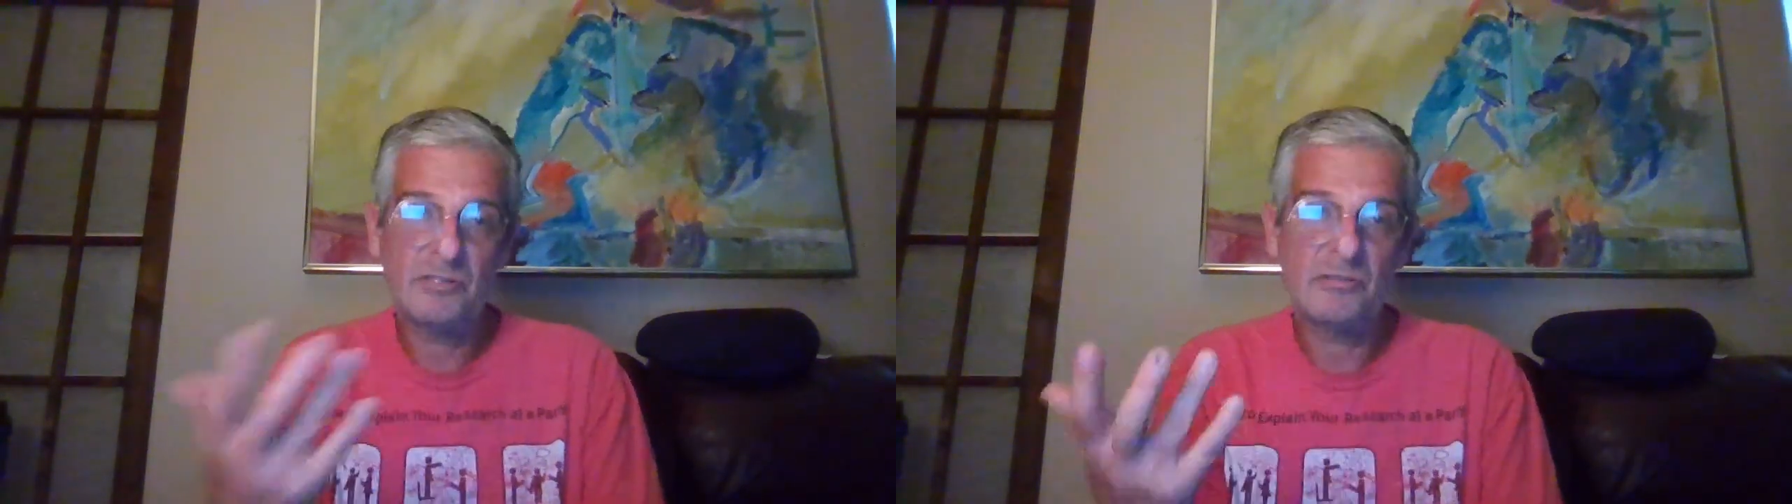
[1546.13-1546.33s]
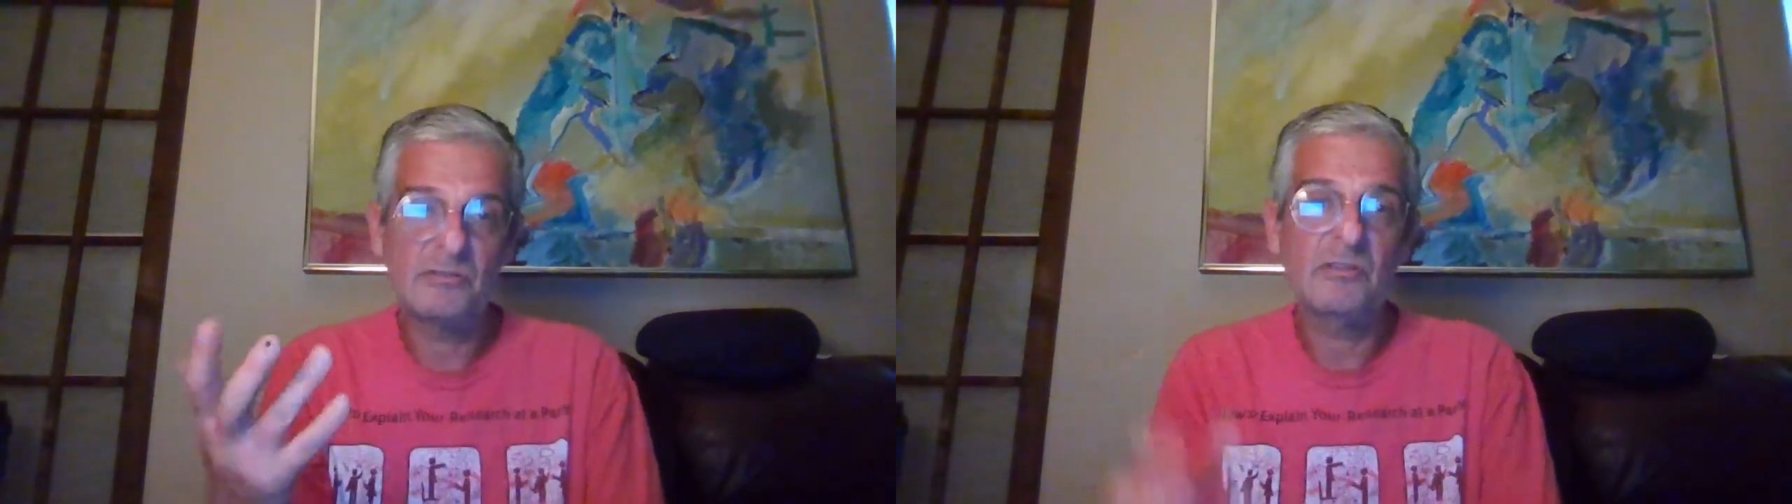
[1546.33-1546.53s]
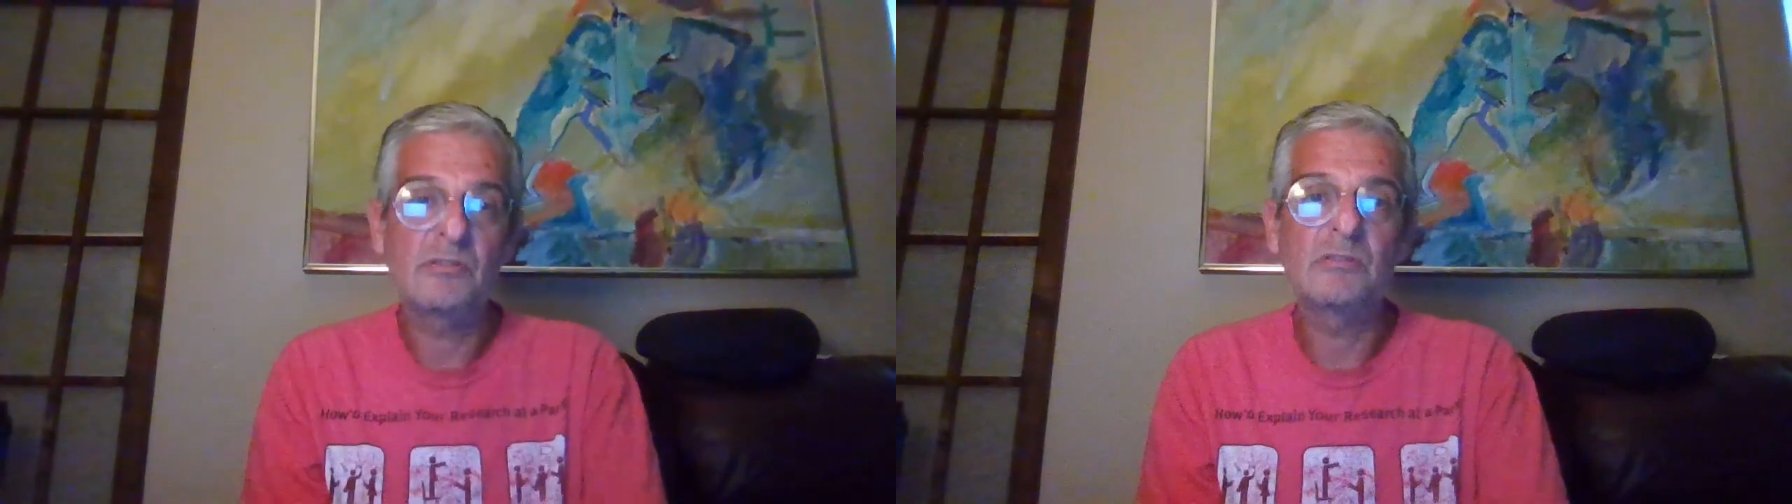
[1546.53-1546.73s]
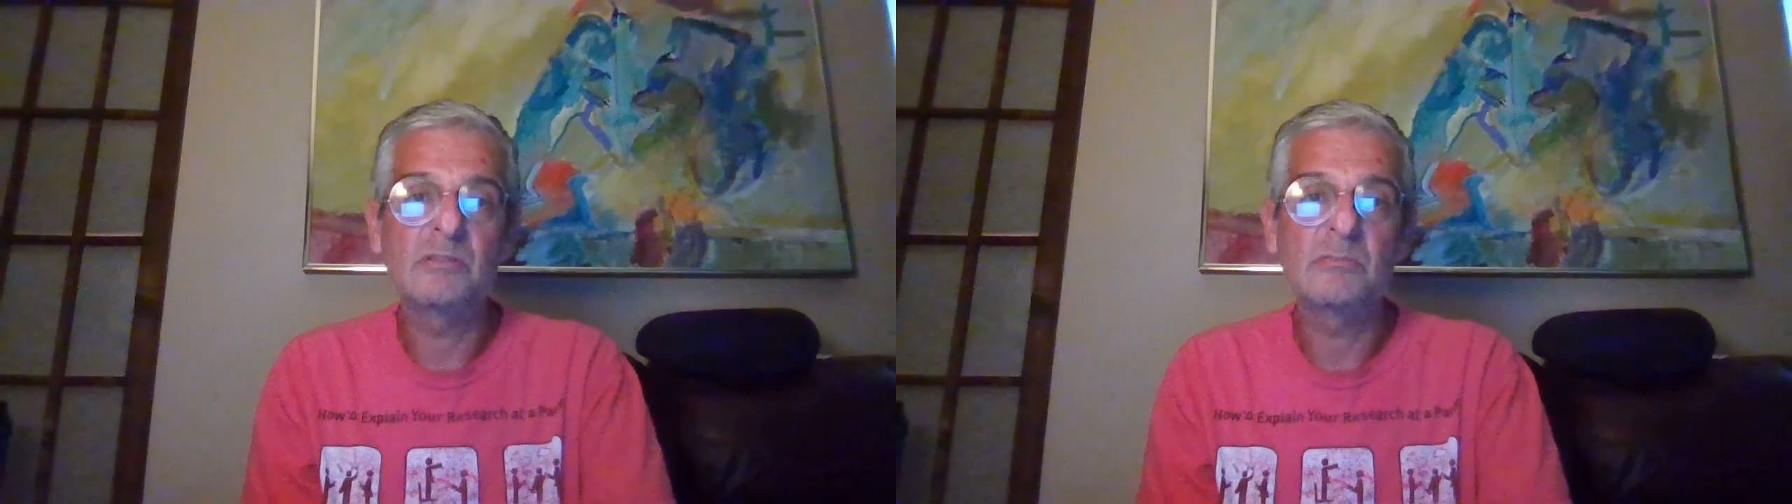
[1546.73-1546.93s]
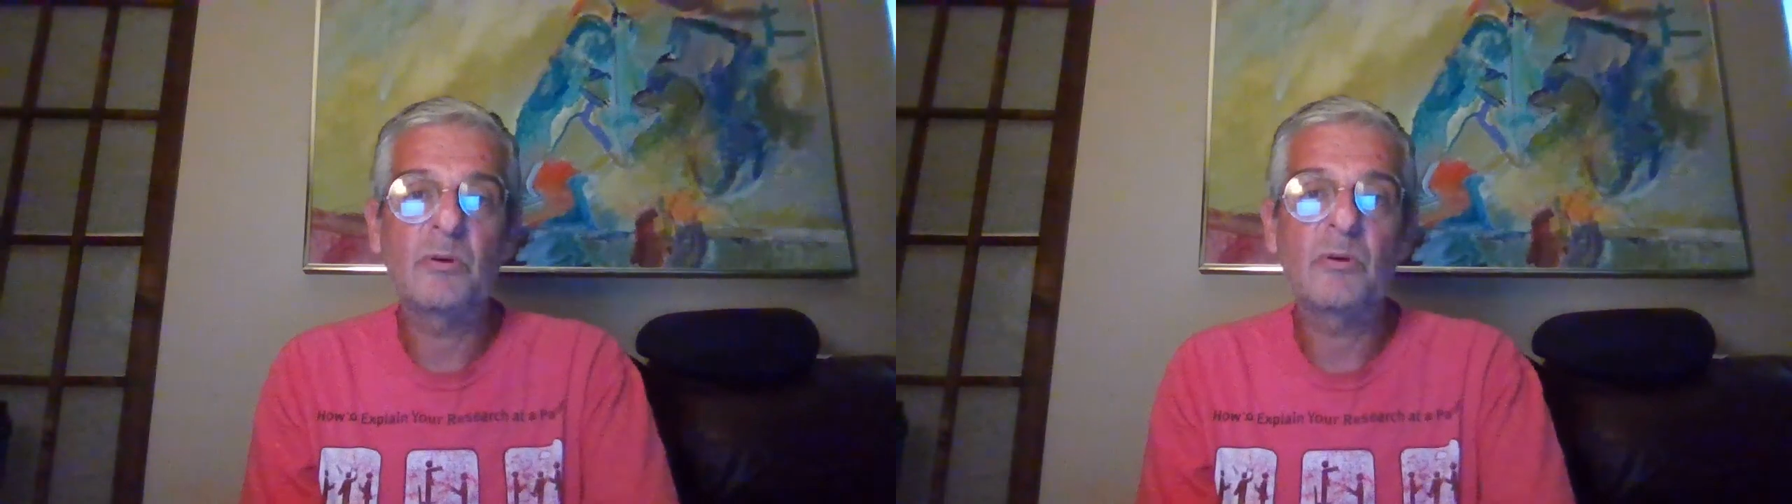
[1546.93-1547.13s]

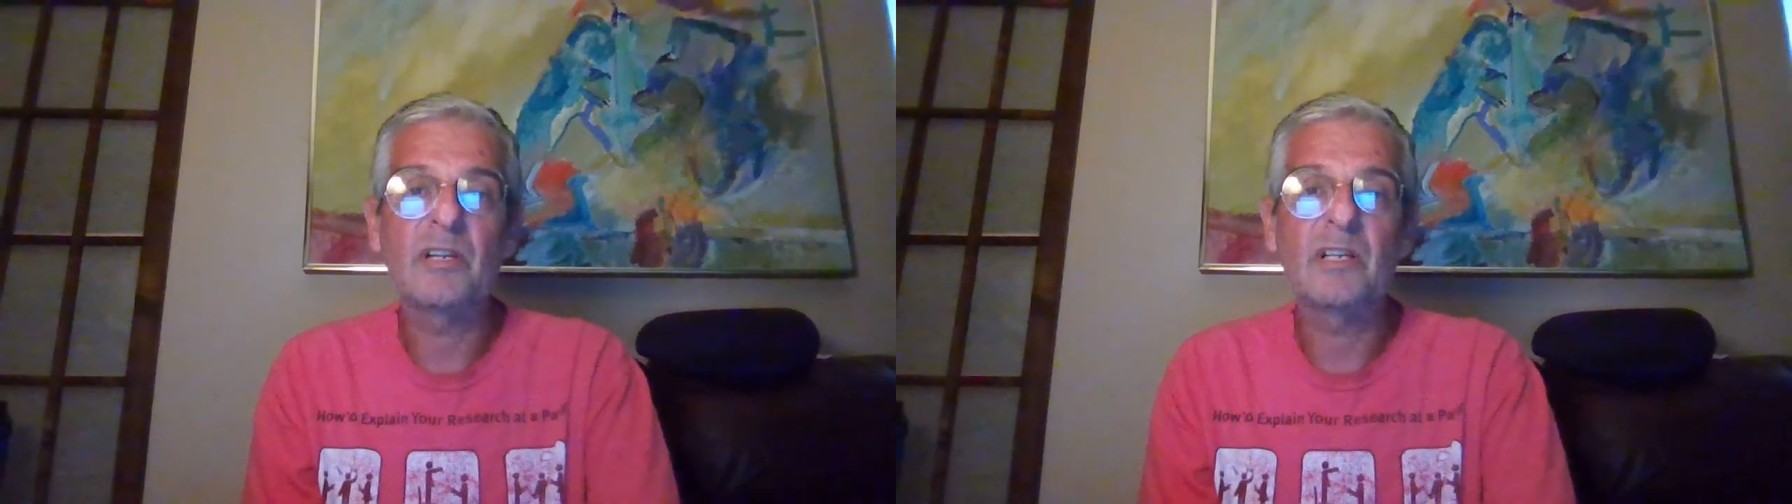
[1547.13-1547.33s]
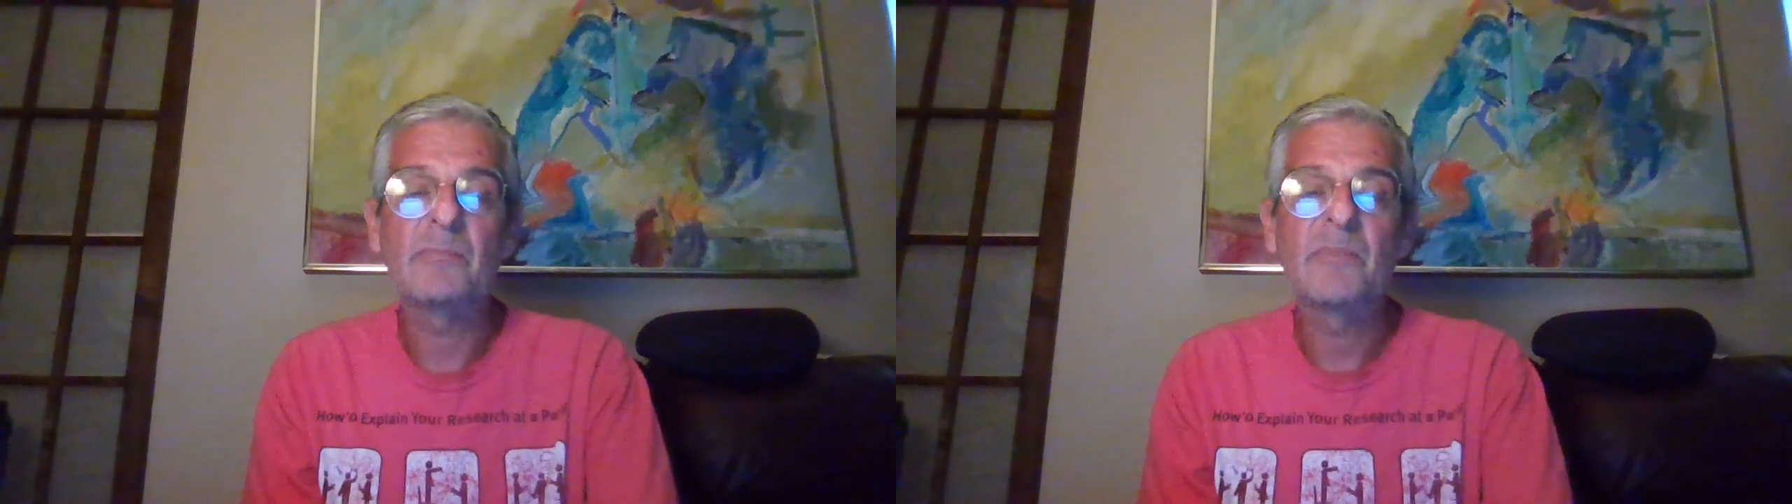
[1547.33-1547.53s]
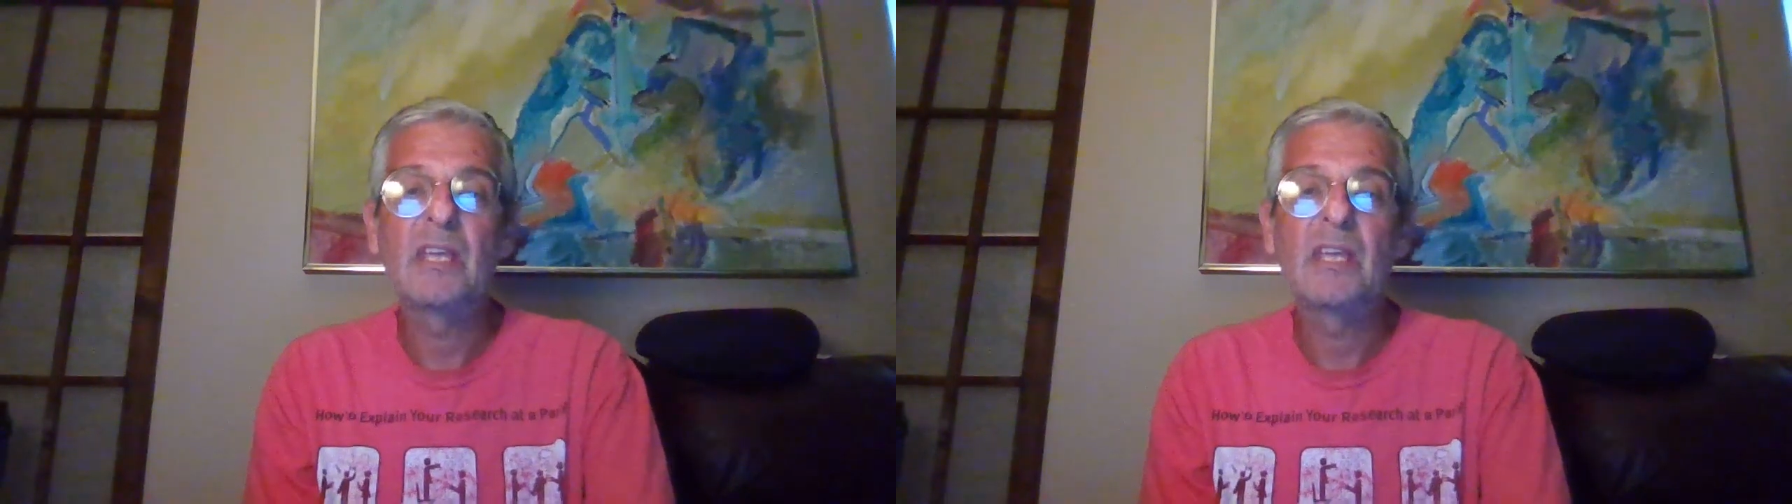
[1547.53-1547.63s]
pseudo-unipolar